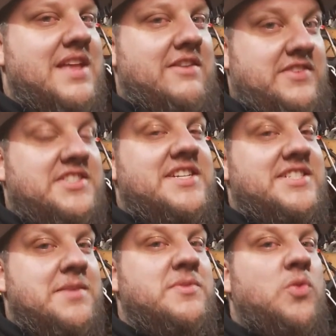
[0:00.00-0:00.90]
If it
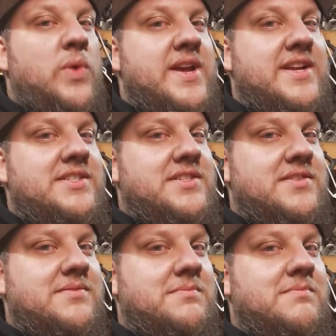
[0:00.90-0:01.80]
ends up in the
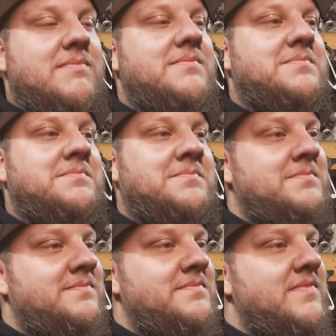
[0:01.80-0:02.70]
weeds,
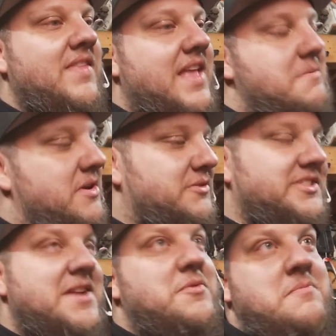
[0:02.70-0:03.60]
I'm not going
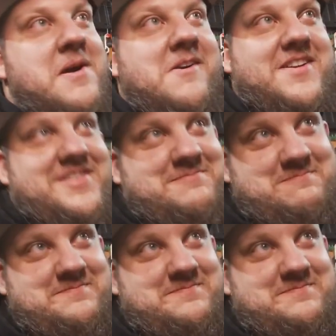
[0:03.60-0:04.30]
to say I'm going to burn it.